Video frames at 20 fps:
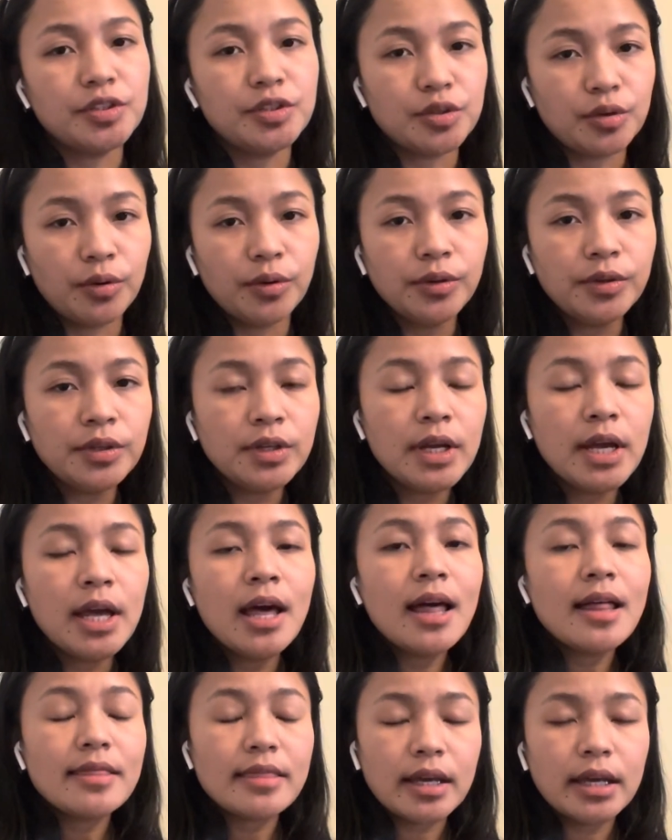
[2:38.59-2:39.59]
John,
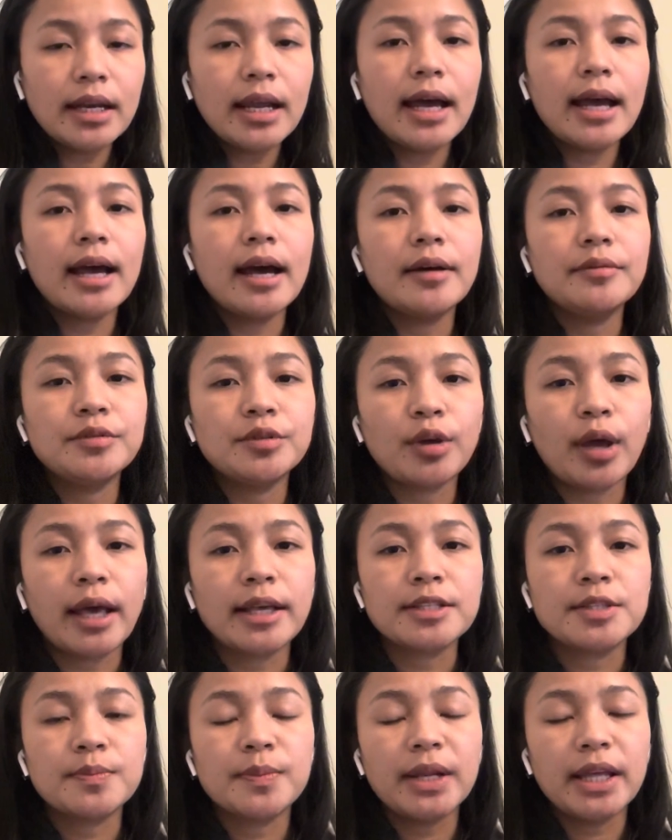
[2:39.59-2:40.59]
then I have to
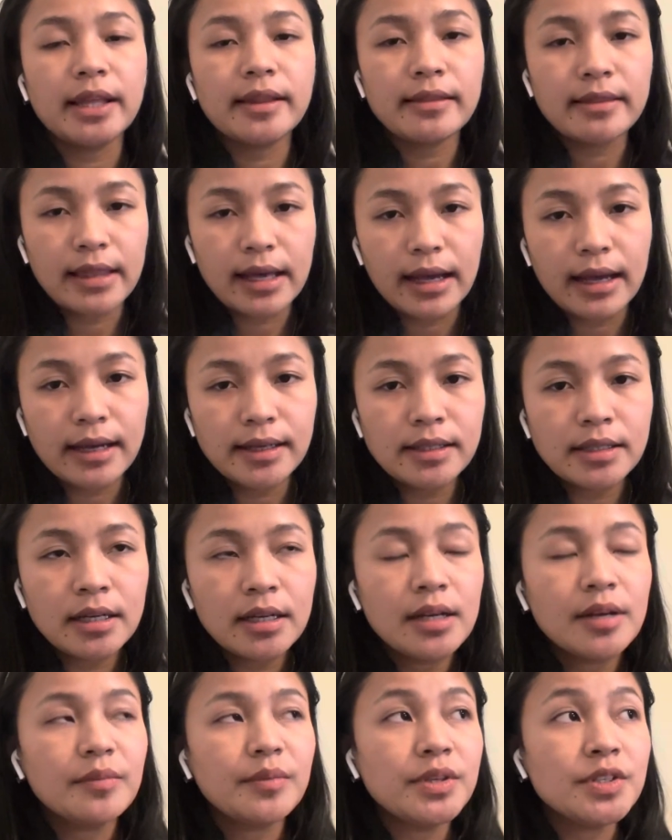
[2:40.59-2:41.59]
explain that,
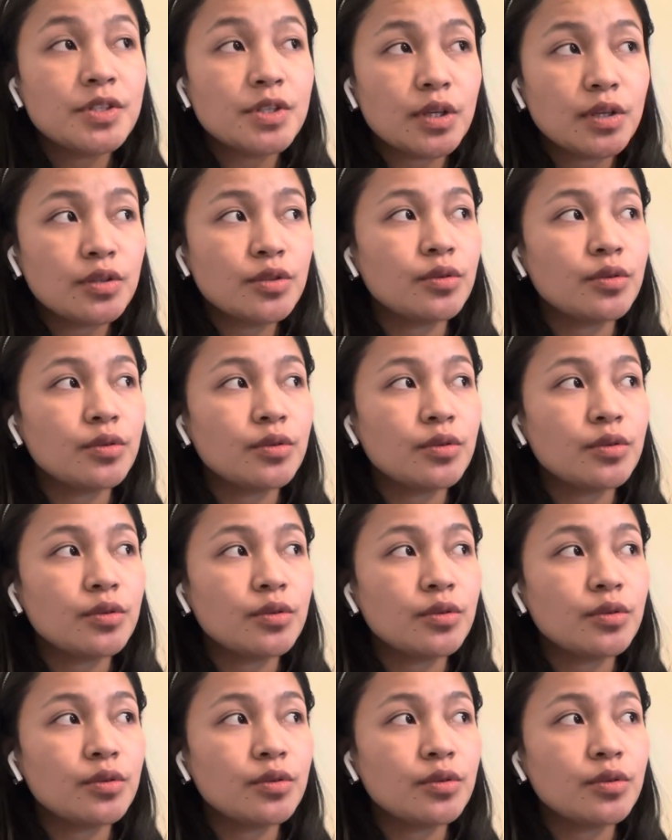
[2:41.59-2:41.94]
Mr.